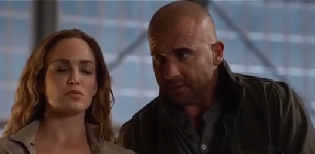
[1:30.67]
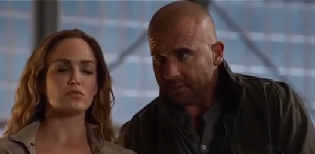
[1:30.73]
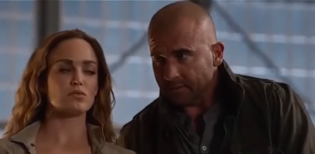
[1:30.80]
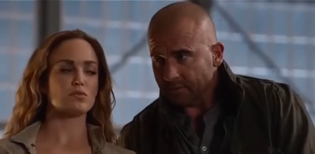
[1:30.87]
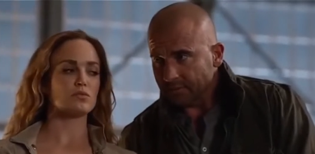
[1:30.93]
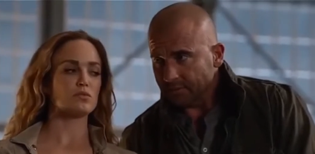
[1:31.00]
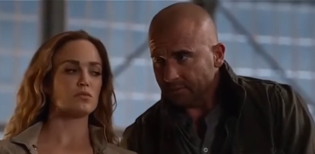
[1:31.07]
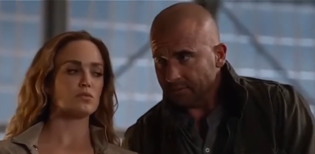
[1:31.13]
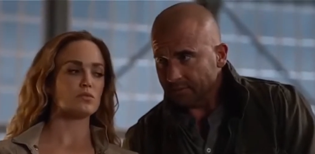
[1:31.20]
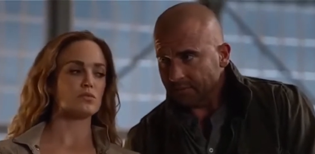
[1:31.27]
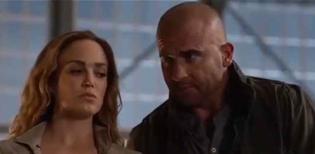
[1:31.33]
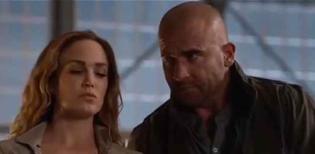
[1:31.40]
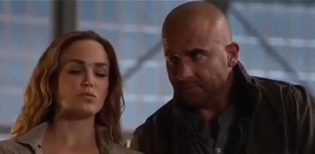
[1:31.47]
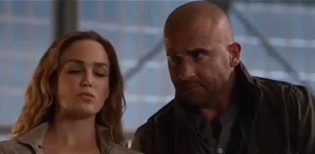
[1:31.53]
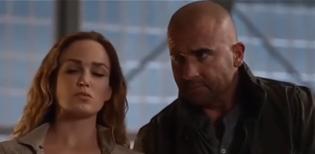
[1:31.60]

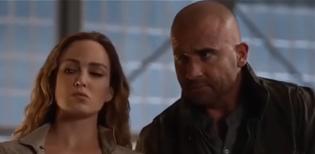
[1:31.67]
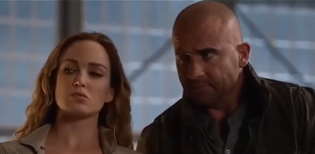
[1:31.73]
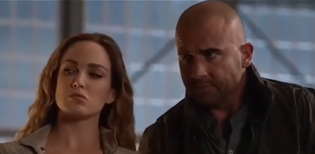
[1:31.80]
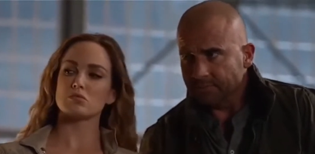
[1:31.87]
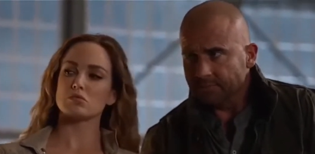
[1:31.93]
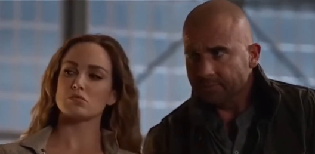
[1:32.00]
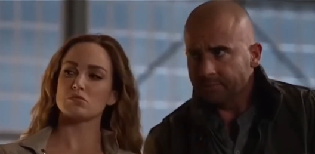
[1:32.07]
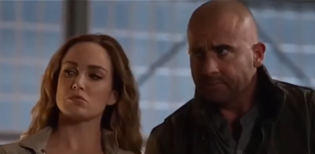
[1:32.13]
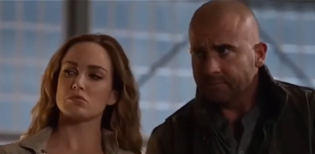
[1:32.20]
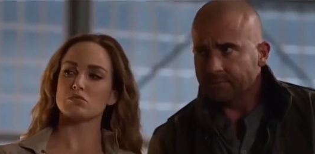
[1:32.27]
Nothing is said.